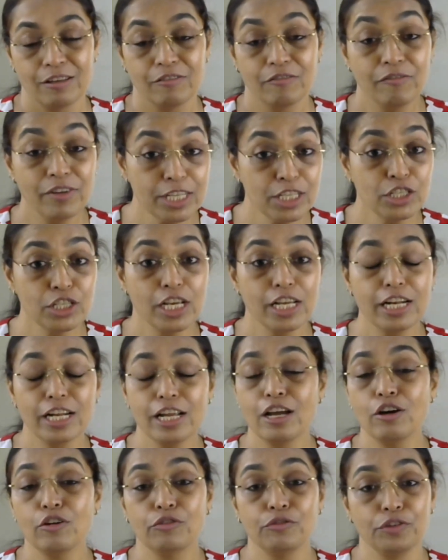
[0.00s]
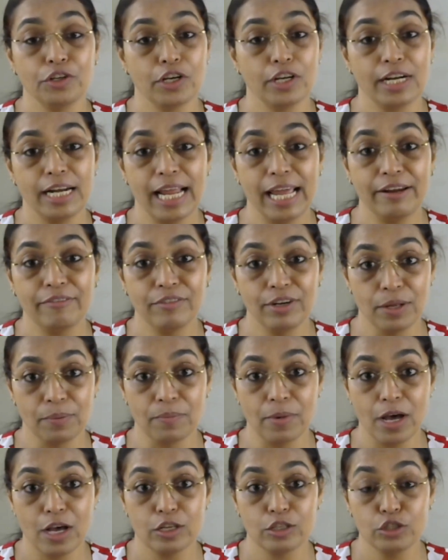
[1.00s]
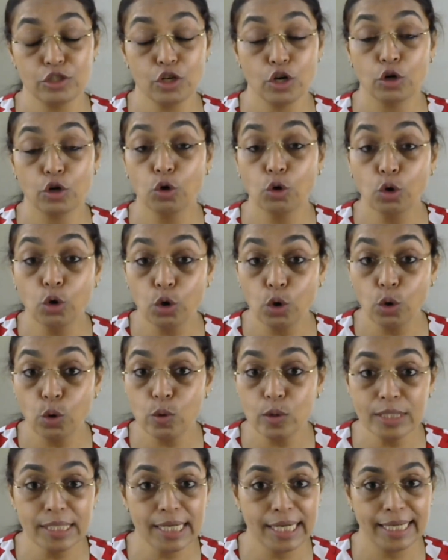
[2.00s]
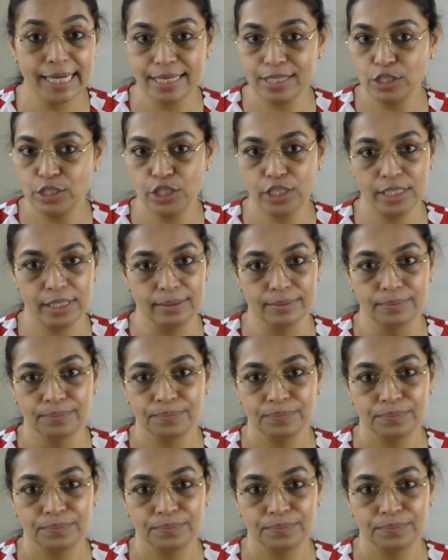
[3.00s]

Which area of your life demands your close attention